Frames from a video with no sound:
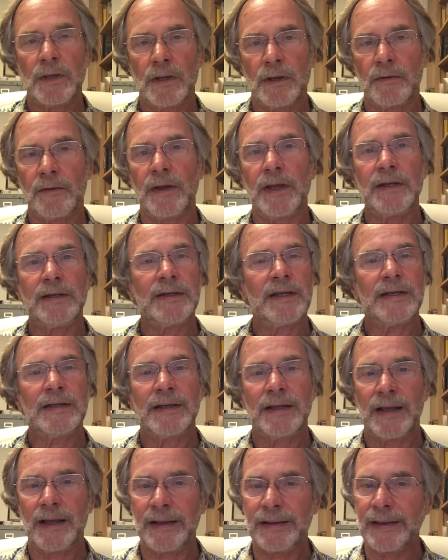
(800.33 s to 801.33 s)
All right?
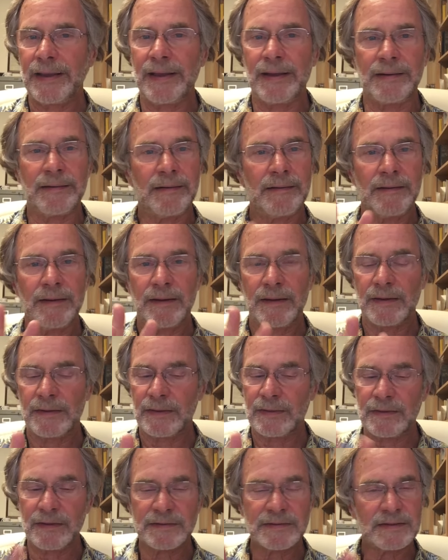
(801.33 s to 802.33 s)
Again,
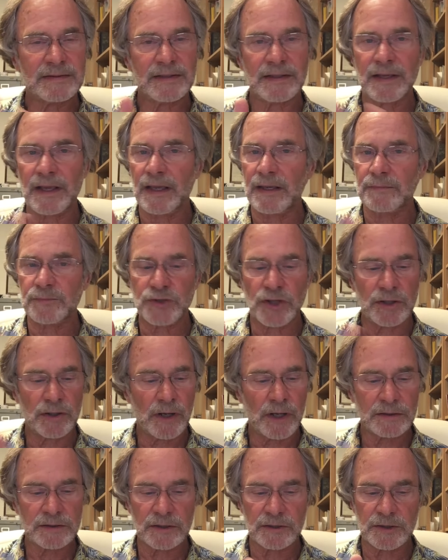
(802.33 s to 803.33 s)
this is the game Jane
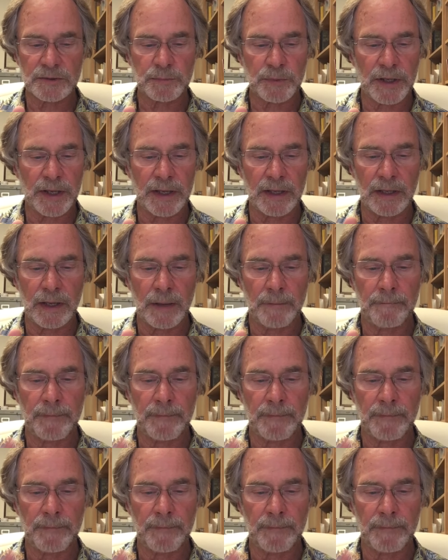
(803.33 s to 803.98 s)
Austen is playing.